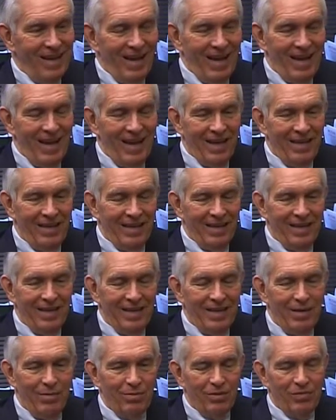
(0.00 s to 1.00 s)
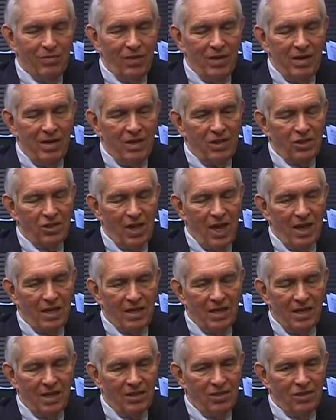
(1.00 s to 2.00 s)
And he was very
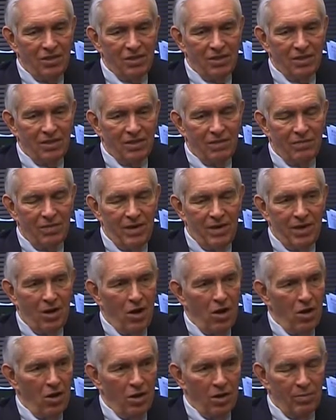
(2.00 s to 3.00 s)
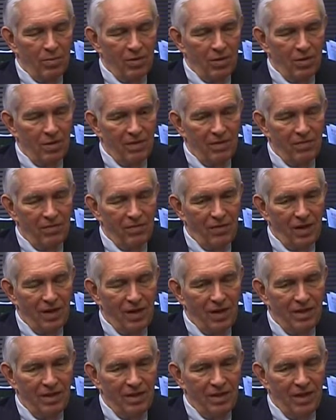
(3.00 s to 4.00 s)
exacting and just a very honorable
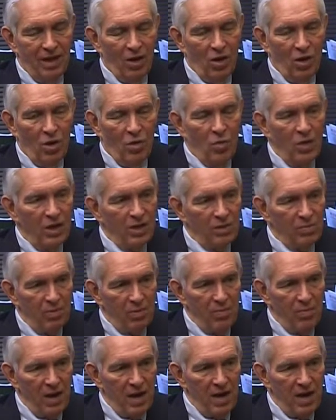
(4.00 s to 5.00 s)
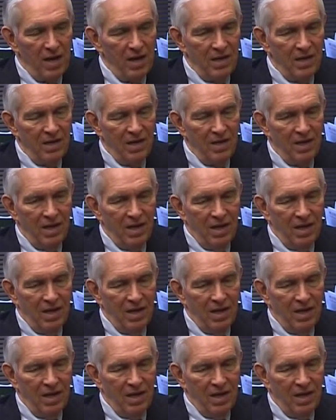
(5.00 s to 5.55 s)
fella, always prepared.